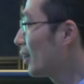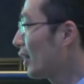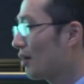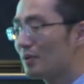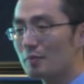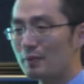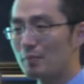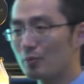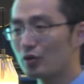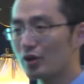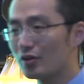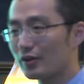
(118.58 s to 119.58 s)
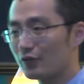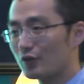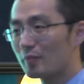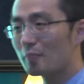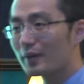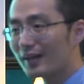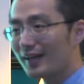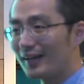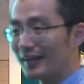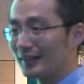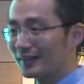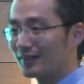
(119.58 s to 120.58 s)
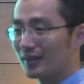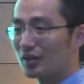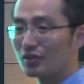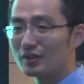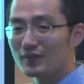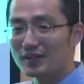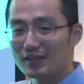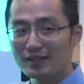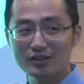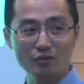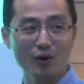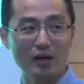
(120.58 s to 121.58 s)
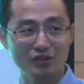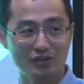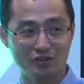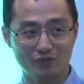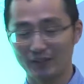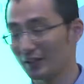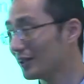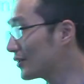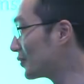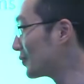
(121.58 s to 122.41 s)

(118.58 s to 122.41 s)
how many people know that from the beginning they don't even need to watch this video?